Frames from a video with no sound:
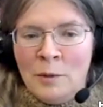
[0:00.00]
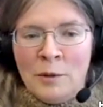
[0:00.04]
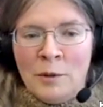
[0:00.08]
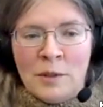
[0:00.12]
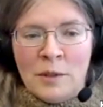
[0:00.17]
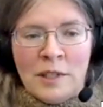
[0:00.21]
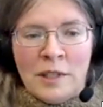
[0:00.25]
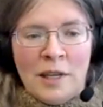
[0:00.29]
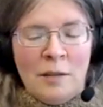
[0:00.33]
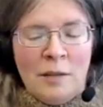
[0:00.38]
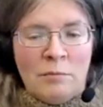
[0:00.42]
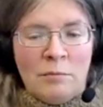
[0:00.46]
It
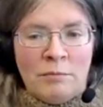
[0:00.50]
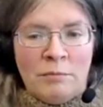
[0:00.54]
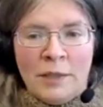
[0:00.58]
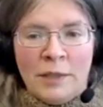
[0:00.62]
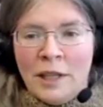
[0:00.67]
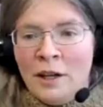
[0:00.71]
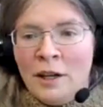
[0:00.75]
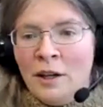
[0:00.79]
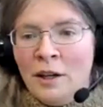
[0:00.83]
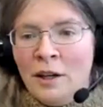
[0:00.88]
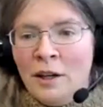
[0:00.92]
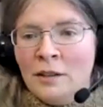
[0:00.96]
would say,
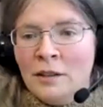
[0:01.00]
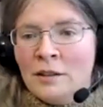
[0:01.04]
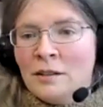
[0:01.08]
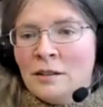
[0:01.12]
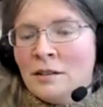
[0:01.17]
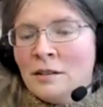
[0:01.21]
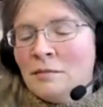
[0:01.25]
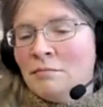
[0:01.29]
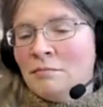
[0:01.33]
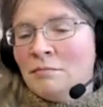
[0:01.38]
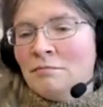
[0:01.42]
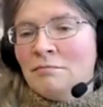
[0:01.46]

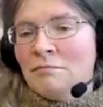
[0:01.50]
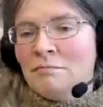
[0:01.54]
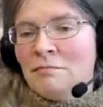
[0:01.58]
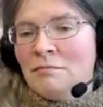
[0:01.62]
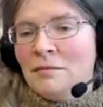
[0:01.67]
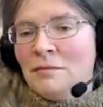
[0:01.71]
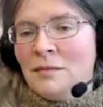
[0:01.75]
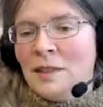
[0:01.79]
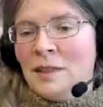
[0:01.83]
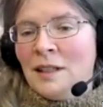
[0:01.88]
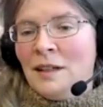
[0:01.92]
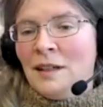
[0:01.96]
because
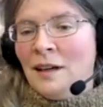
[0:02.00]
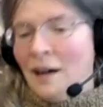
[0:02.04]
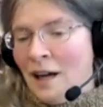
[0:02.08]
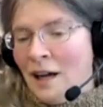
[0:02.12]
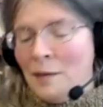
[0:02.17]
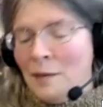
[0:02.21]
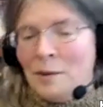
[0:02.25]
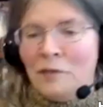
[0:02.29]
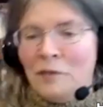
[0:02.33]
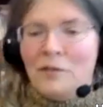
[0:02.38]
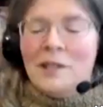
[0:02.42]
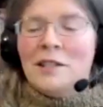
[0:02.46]
I'm
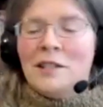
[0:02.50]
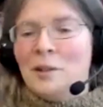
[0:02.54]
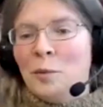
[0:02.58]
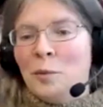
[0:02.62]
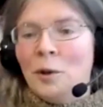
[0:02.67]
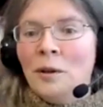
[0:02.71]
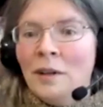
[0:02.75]
invincible.